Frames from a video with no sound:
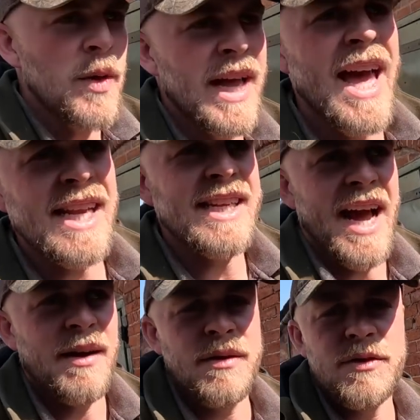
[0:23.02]
we're heading
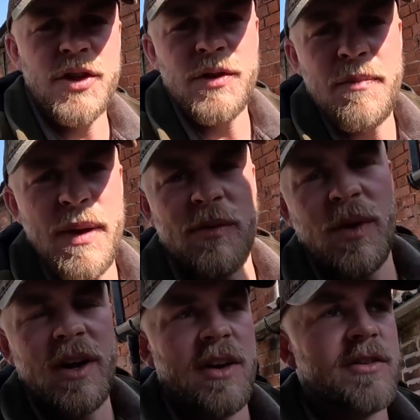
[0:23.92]
down to do a bit of
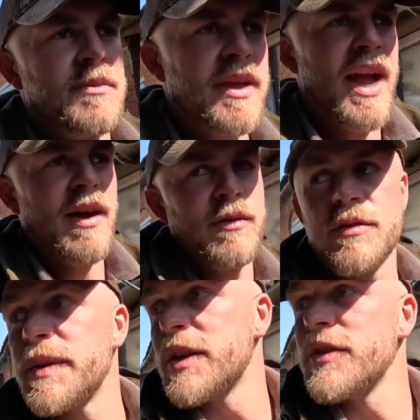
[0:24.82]
work on some cows,
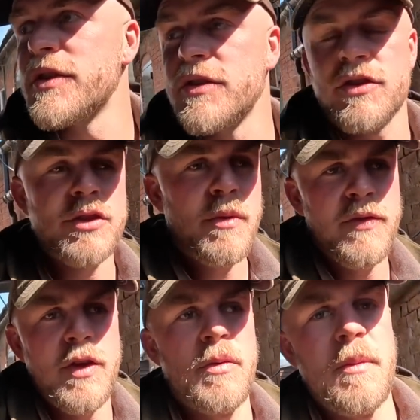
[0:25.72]
because some of
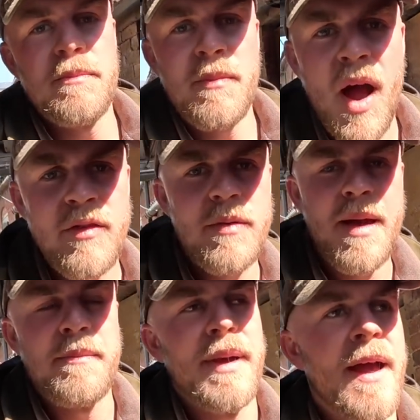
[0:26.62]
you might
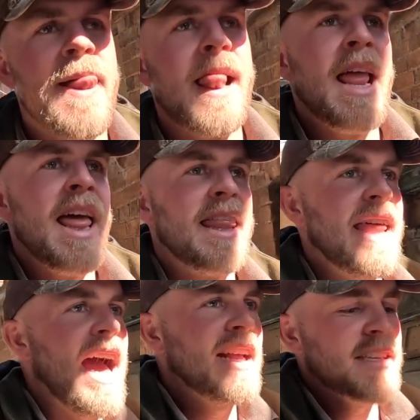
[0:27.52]
remember
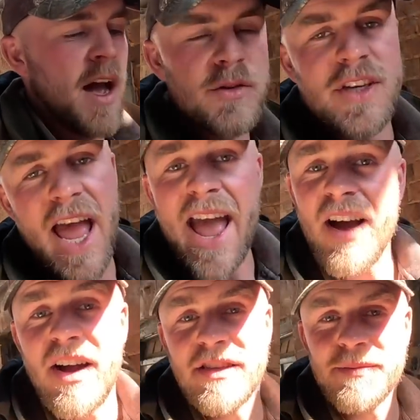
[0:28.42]
that I was going to
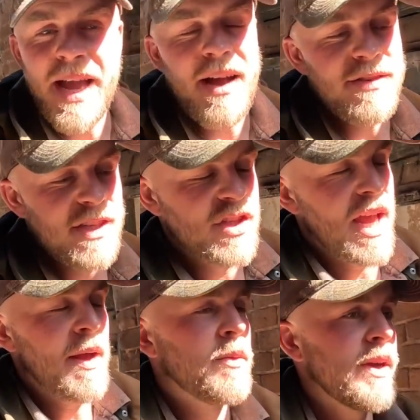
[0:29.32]
AI some cows this
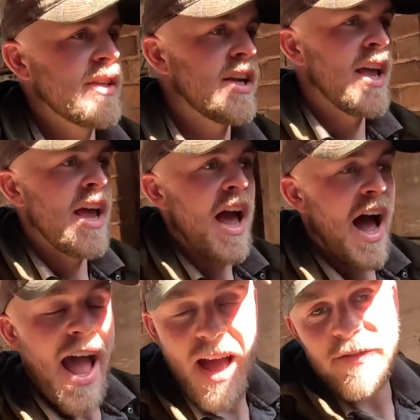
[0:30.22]
year, which
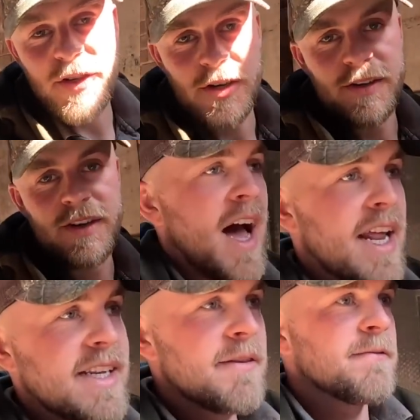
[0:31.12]
I have done, and
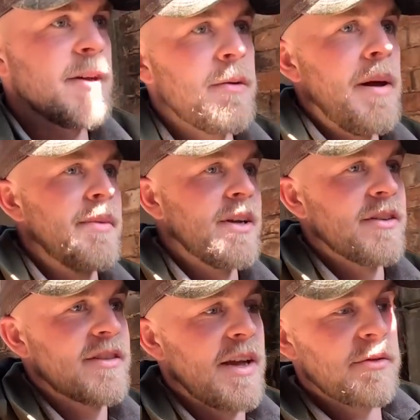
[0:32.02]
I didn't film it
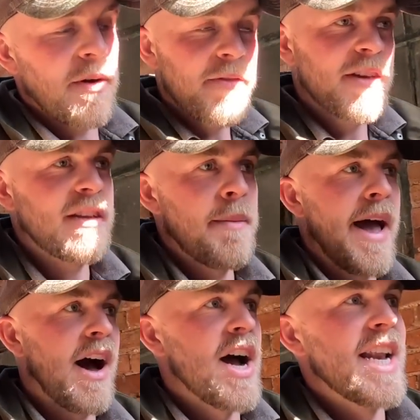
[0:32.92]
because it was my first time
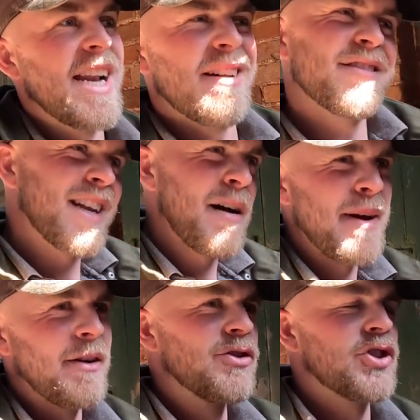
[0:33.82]
AIing and I was a little
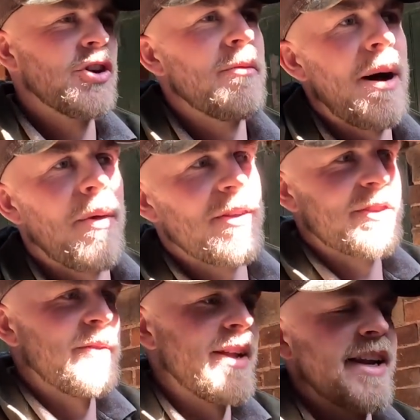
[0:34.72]
bit unsure about what I was
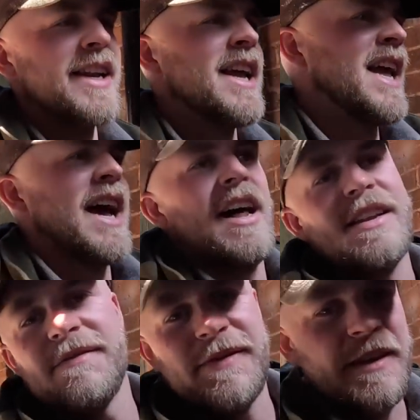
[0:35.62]
doing, and I
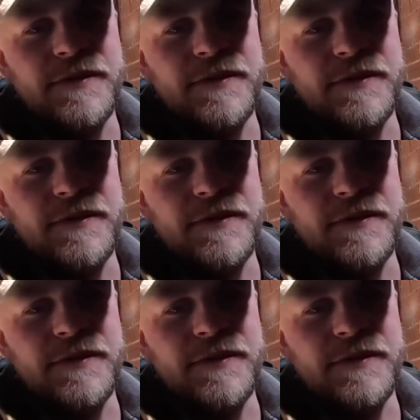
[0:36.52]
didn't think